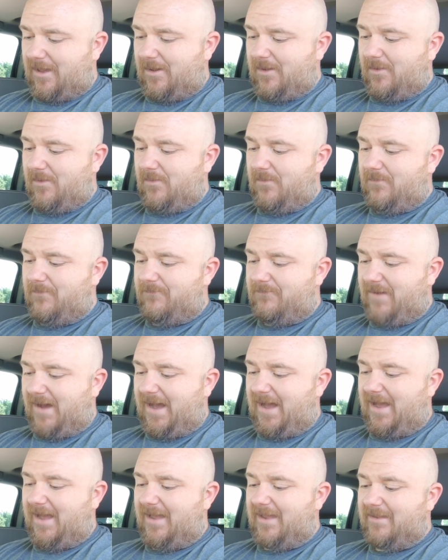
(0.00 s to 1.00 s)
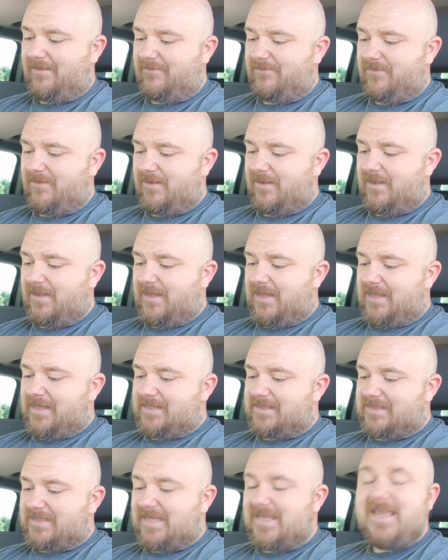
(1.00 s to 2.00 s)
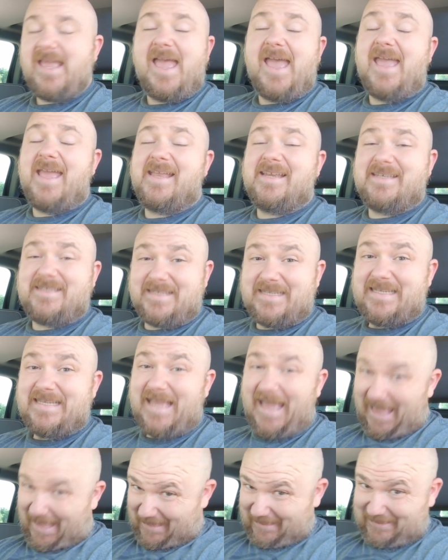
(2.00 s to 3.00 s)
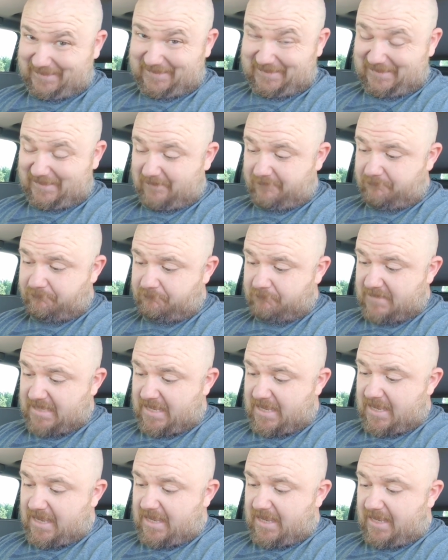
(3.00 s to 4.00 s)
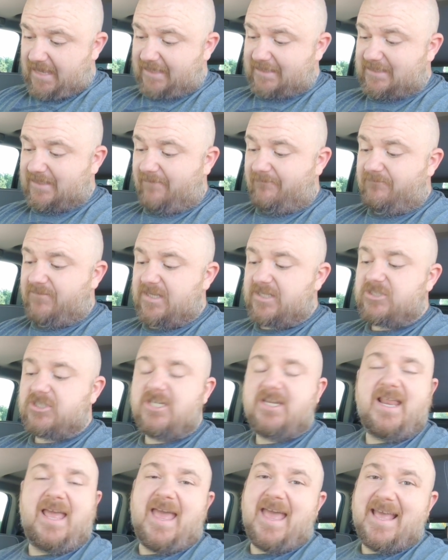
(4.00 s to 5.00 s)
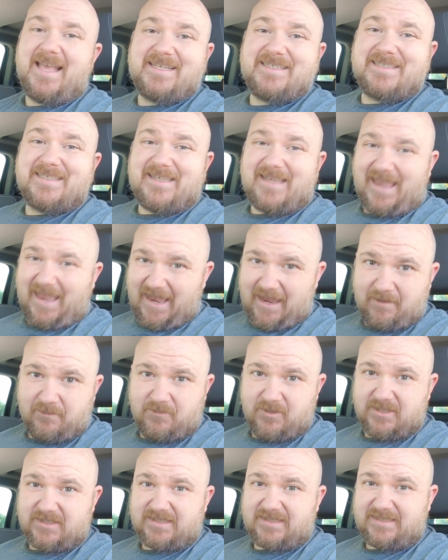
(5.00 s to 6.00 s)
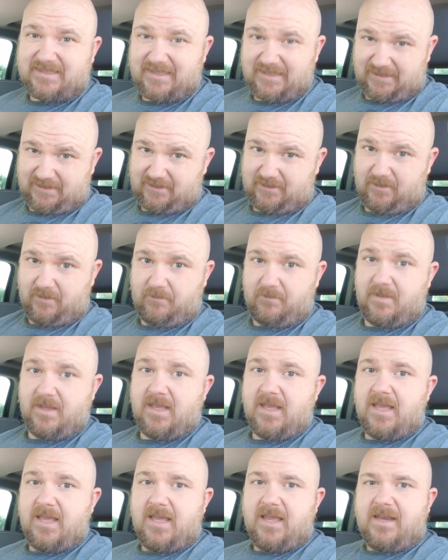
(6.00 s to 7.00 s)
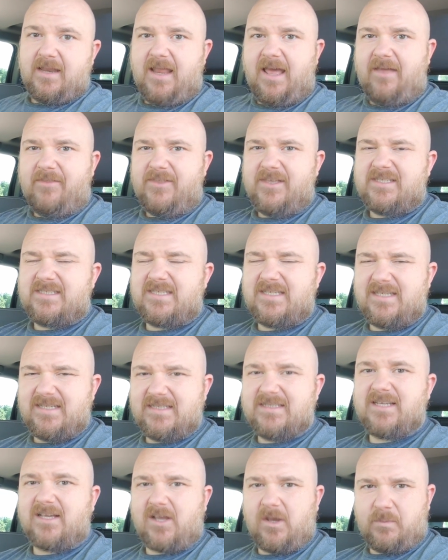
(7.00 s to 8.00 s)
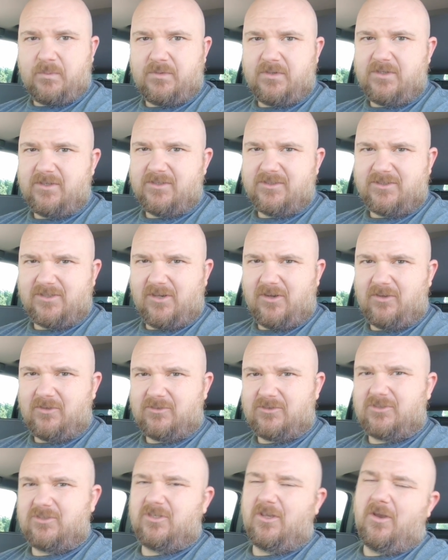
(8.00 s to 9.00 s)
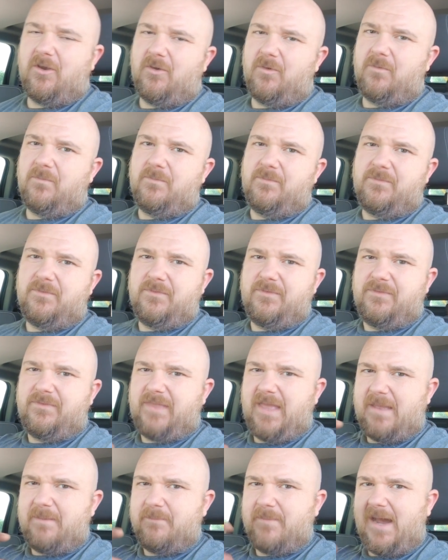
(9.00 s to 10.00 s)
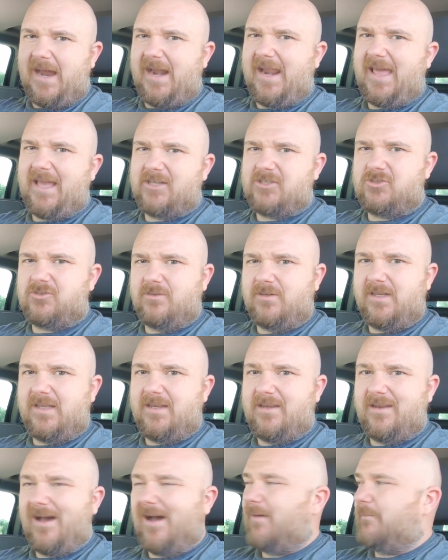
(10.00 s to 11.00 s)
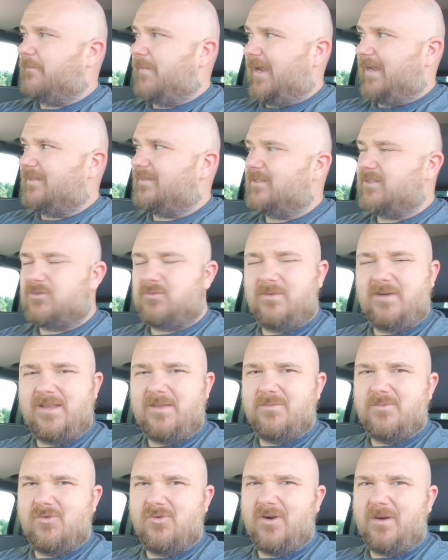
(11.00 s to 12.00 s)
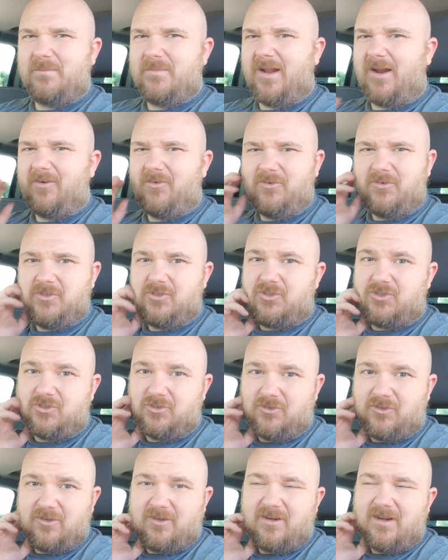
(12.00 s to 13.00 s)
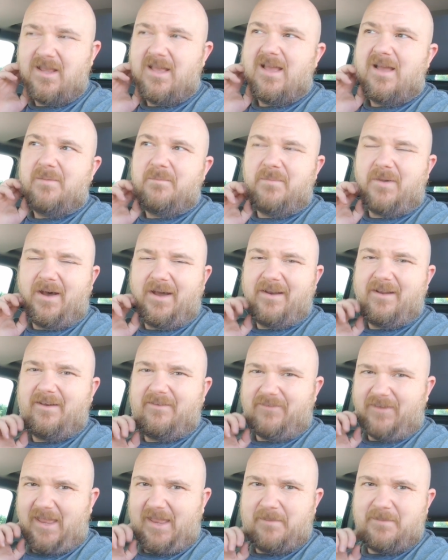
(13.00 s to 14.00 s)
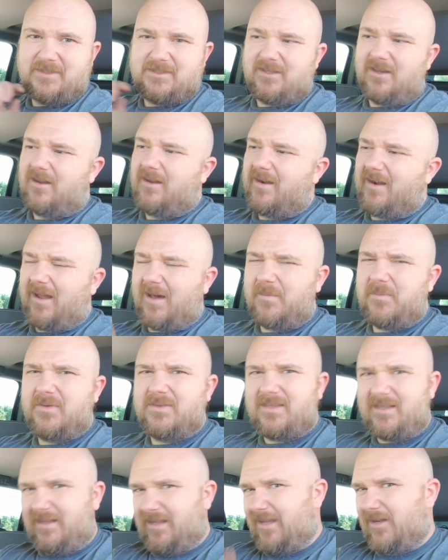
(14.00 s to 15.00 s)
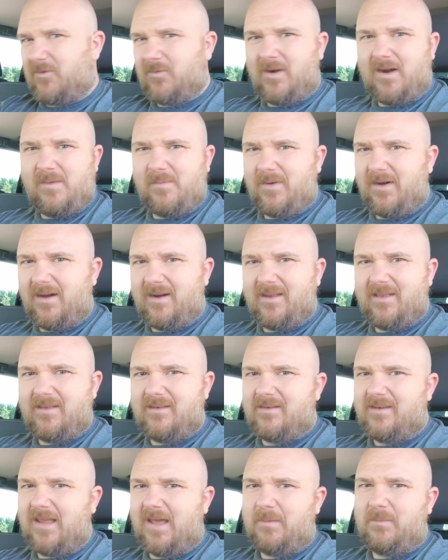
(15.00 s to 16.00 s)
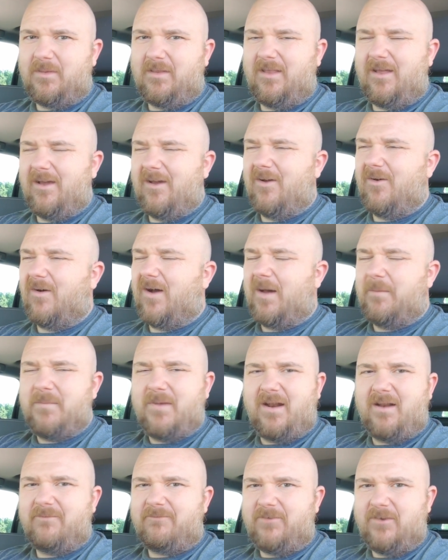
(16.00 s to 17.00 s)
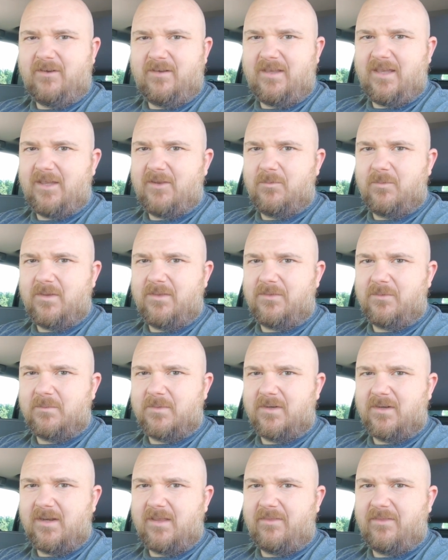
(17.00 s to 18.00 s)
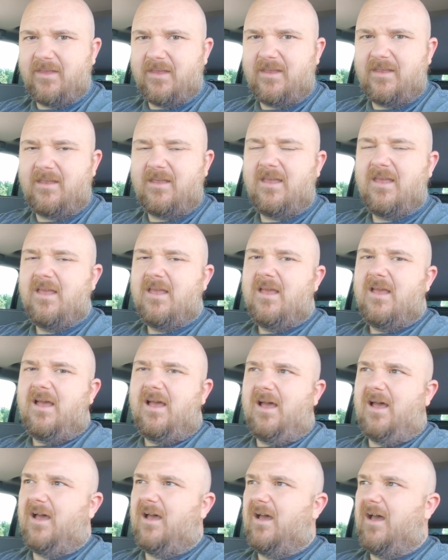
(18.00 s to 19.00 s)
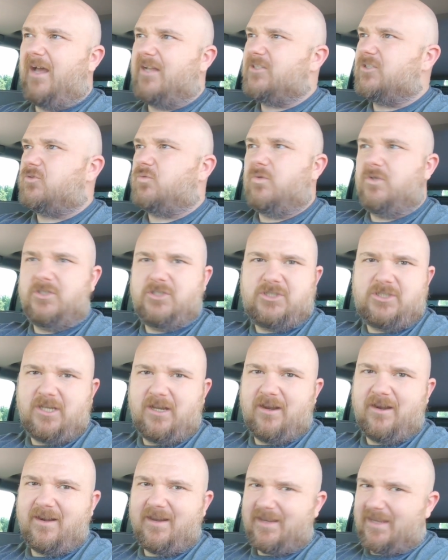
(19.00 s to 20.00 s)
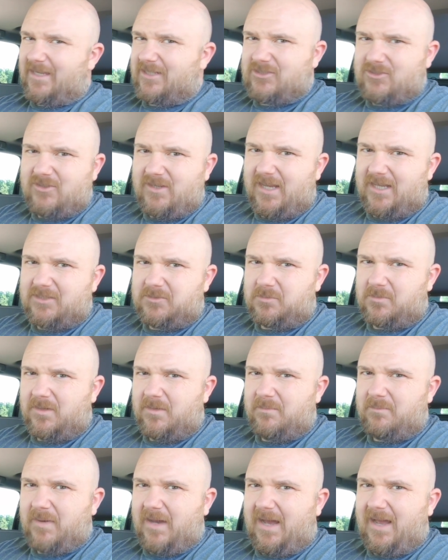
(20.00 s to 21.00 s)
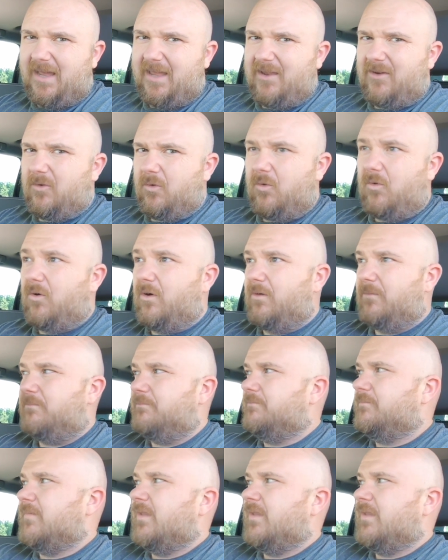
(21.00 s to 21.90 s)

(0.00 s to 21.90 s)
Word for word: O 5 T A D S. It's a Vision S camera system. Now, this is a couple of years old, so they might actually not make this one anymore. I'm not really sure. Bought off Amazon. I'll put the link where I bought it down below. I'm not affiliated with them or anything. Uh, I just want to share it in case you guys want to buy it, or